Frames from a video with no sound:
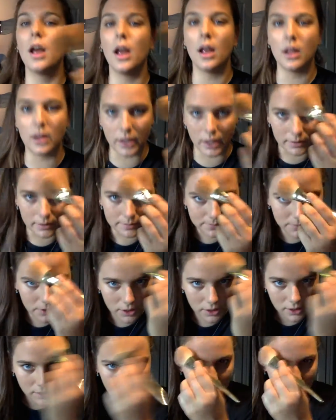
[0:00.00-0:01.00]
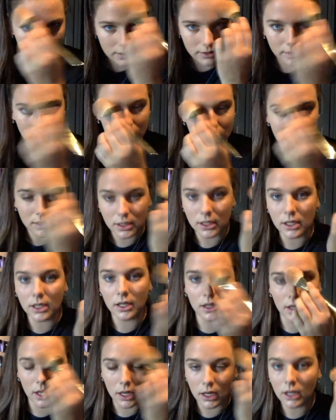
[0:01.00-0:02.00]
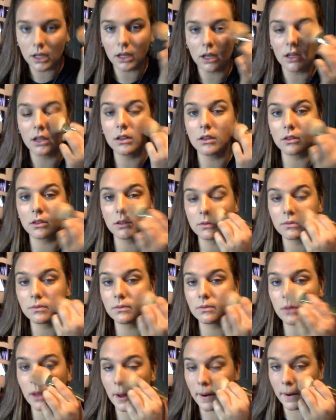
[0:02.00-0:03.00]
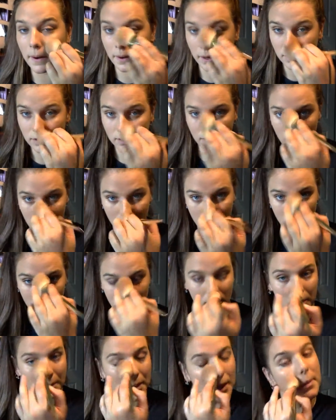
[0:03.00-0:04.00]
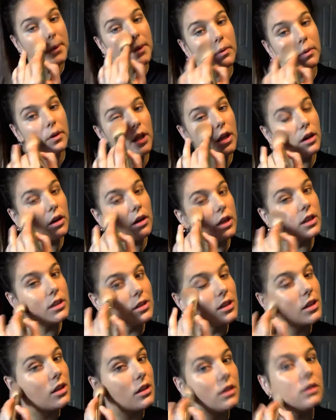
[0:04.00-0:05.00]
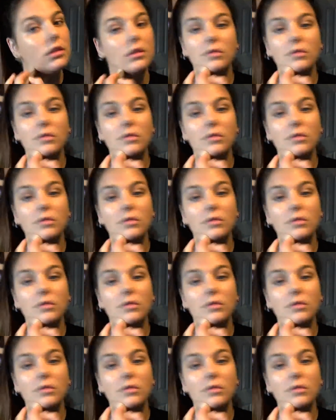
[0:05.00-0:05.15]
And then just kind of dust it in like areas that I know I'm going to be really greasy.